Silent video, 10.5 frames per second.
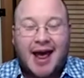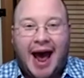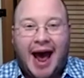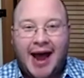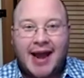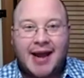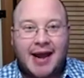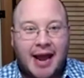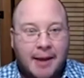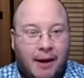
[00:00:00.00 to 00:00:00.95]
I
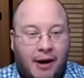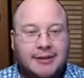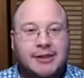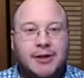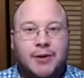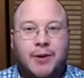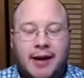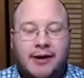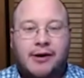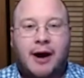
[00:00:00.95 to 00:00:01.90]
am also an
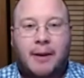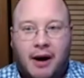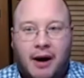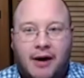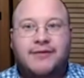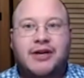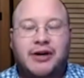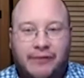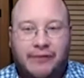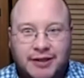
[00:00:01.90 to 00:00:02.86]
alum of the
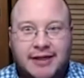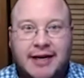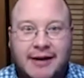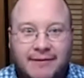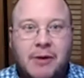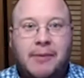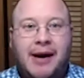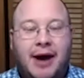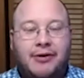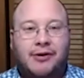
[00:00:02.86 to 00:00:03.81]
university, a very
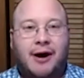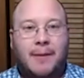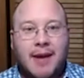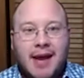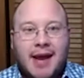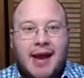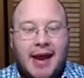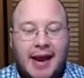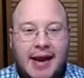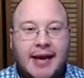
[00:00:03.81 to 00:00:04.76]
proud alum,
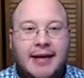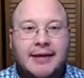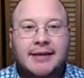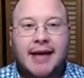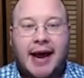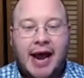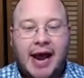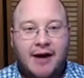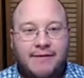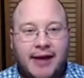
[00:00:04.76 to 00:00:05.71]
and I have